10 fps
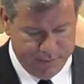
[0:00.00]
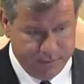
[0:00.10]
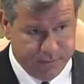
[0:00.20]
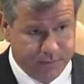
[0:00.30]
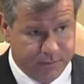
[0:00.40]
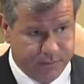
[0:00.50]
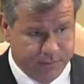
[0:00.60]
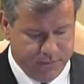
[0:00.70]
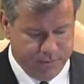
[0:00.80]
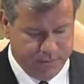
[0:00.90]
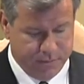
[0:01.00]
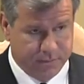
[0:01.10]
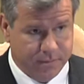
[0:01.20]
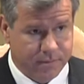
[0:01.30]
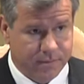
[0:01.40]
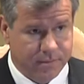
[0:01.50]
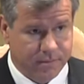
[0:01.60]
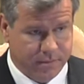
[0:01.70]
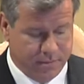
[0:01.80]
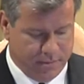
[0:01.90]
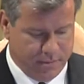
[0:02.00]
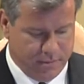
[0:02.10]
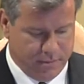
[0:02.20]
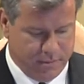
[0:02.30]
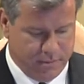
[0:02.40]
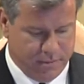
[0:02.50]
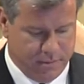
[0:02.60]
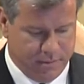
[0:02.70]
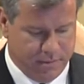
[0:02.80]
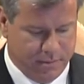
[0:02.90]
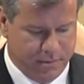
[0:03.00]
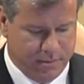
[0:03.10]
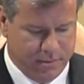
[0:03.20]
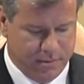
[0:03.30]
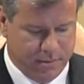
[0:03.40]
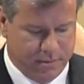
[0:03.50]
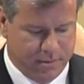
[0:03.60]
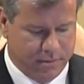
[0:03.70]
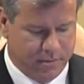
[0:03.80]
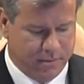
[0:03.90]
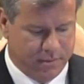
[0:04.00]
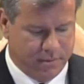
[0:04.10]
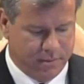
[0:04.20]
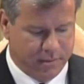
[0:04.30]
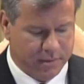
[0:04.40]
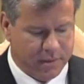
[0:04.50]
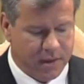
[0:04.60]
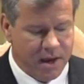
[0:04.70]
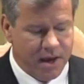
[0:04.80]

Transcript: [no speech]